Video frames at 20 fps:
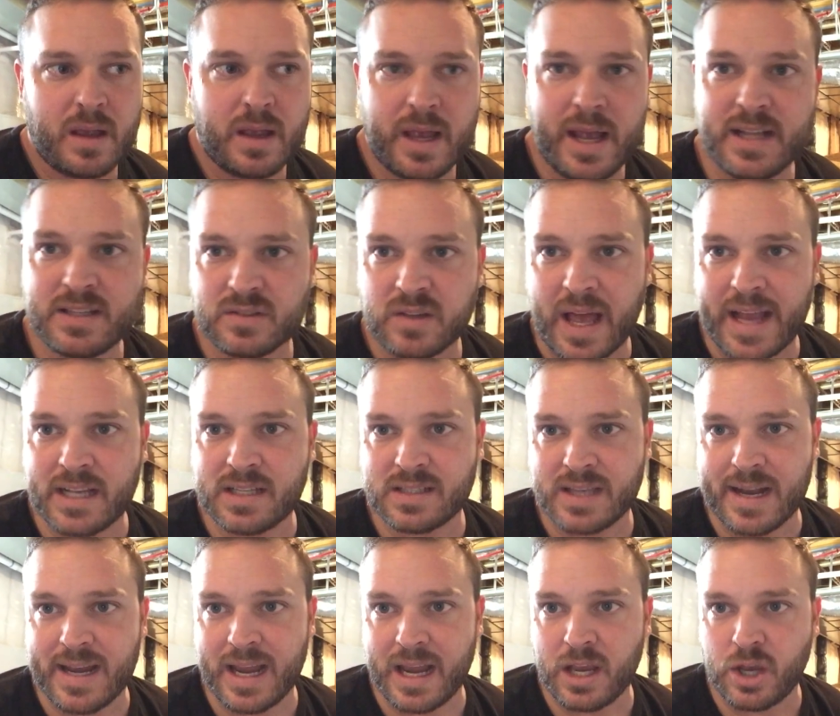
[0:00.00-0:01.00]
it's like
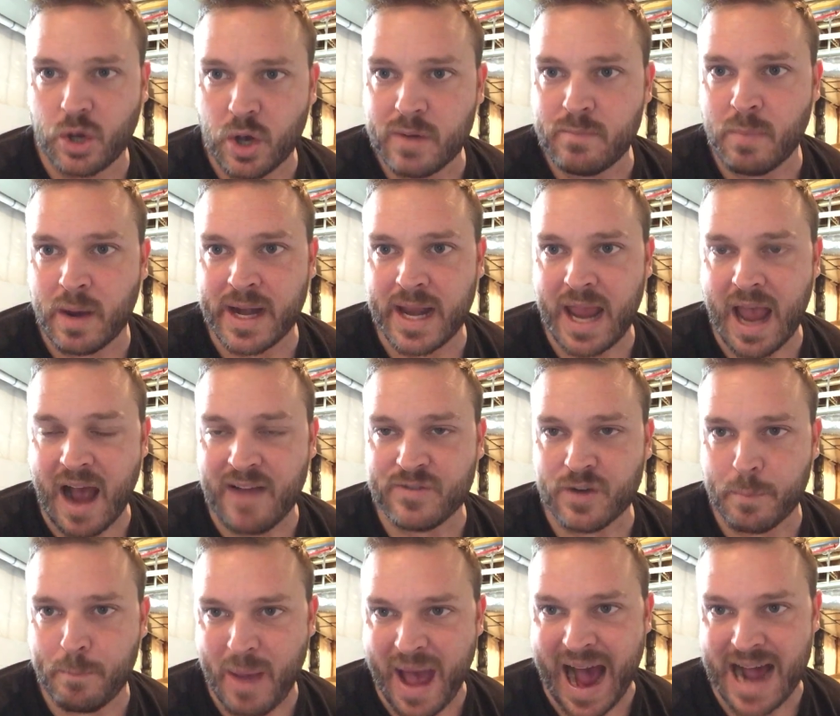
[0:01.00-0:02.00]
sending good money
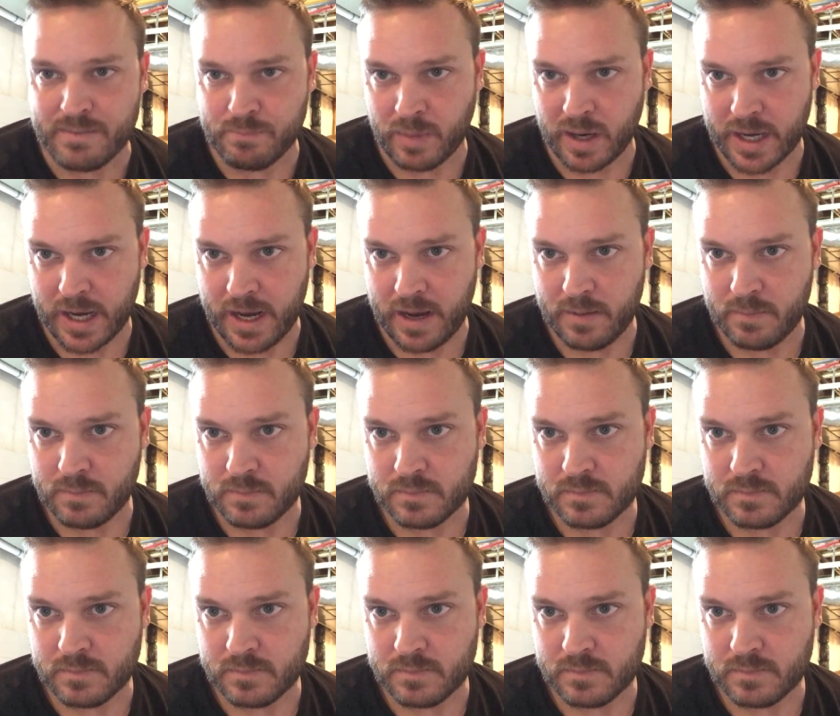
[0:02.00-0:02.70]
after bad money.